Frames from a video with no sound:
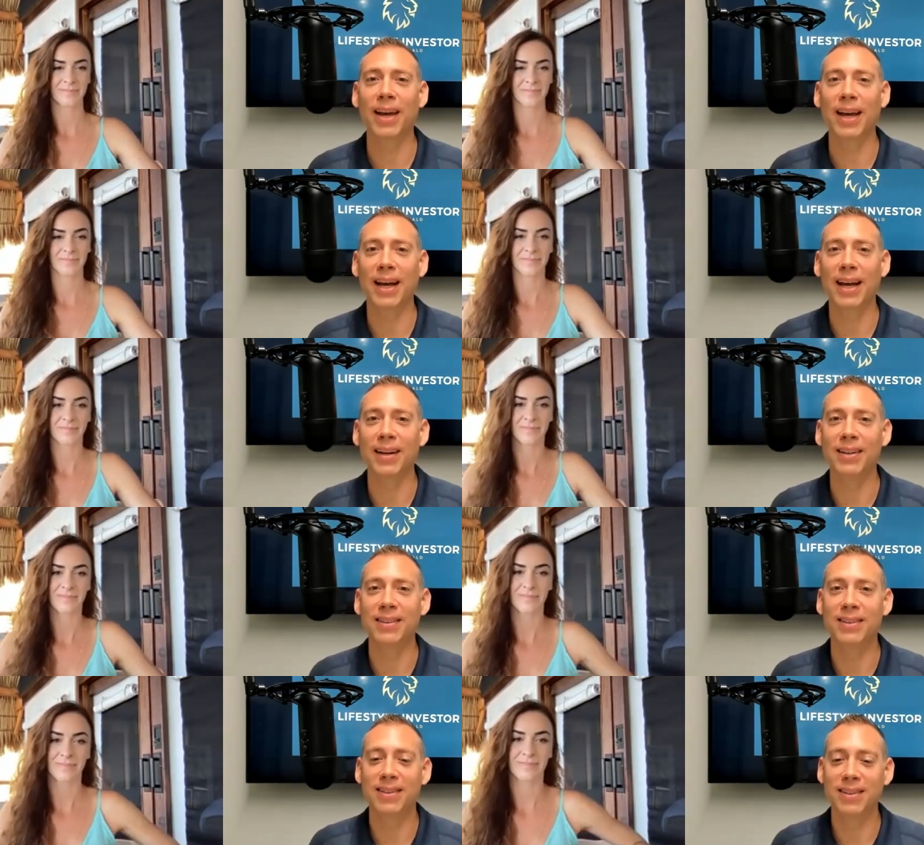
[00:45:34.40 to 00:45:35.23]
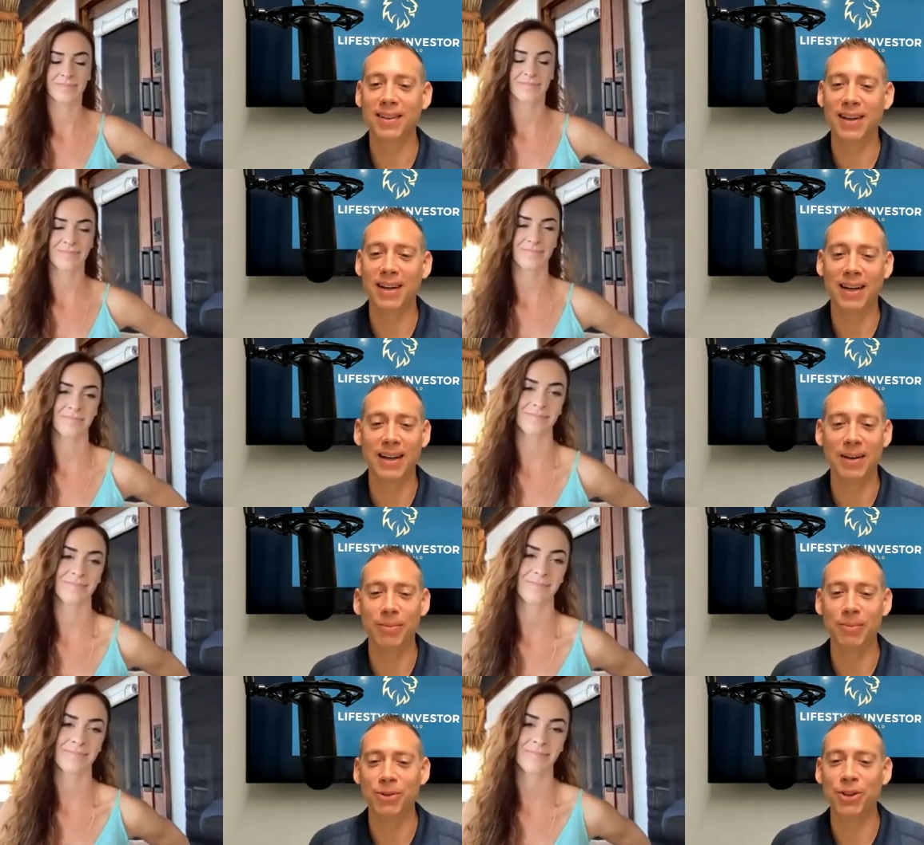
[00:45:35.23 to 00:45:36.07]
Speaker 1: and
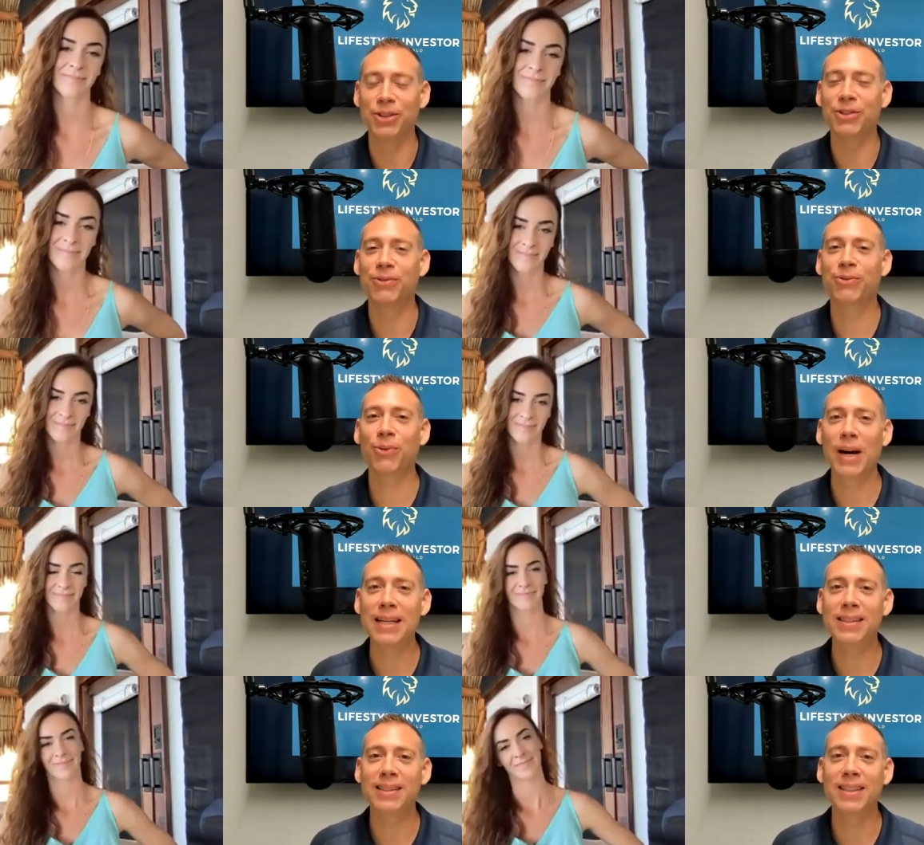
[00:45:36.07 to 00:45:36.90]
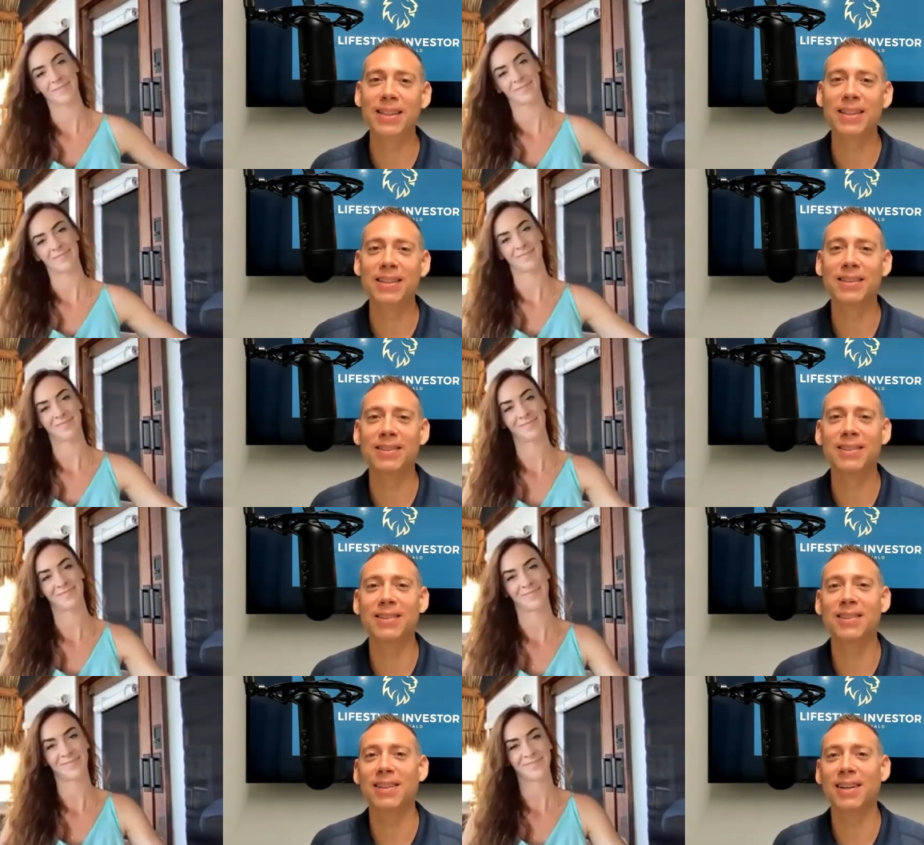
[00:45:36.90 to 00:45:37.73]
um, just
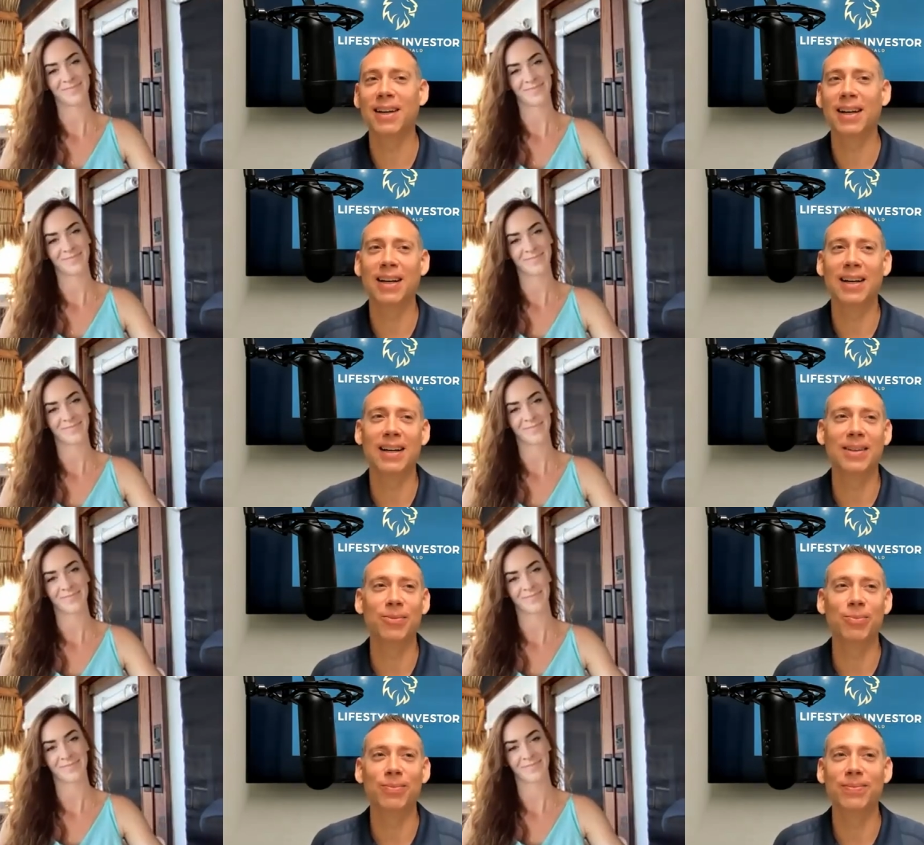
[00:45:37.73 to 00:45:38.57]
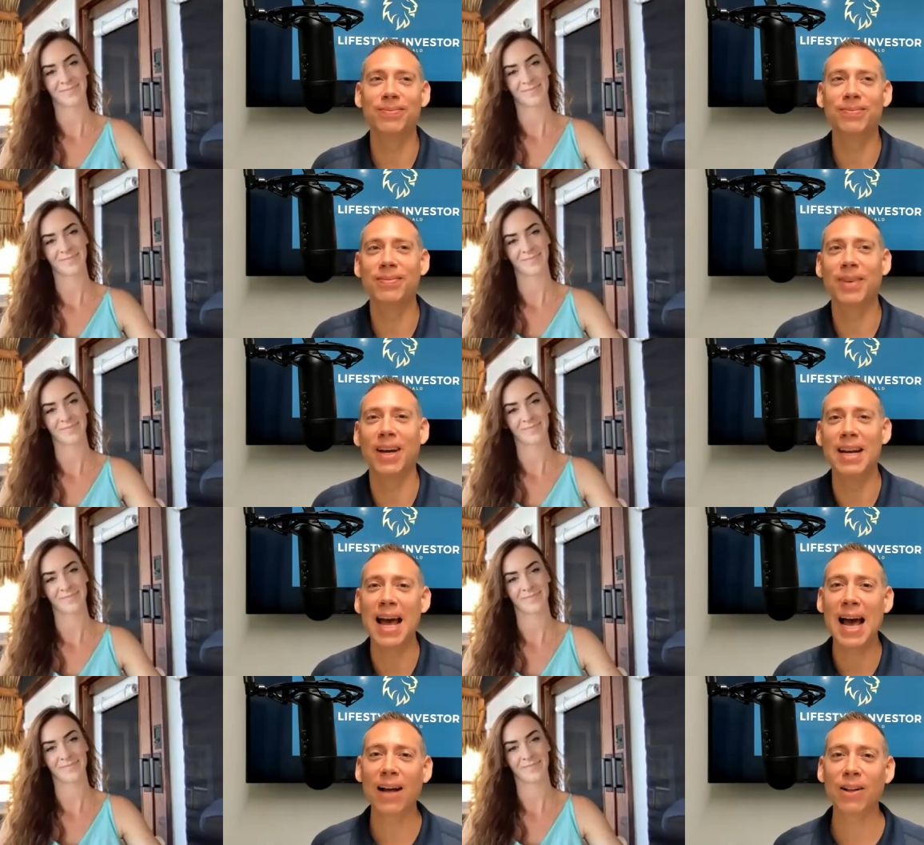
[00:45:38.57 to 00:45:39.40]
phrases, um,
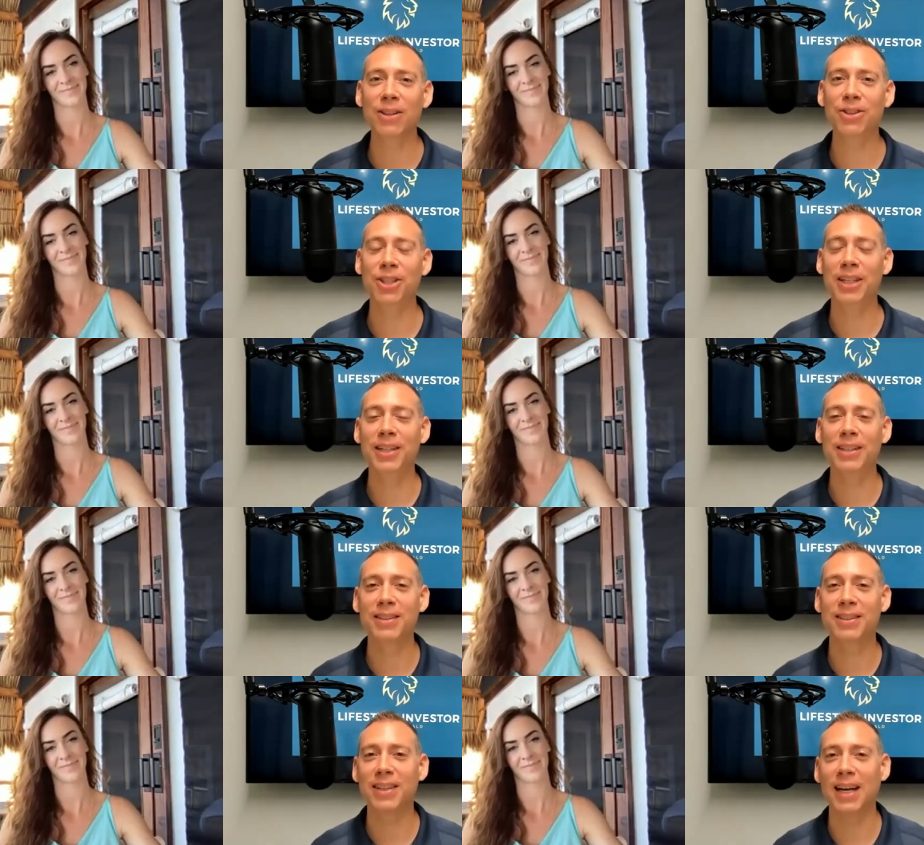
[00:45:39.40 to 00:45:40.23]
analogies.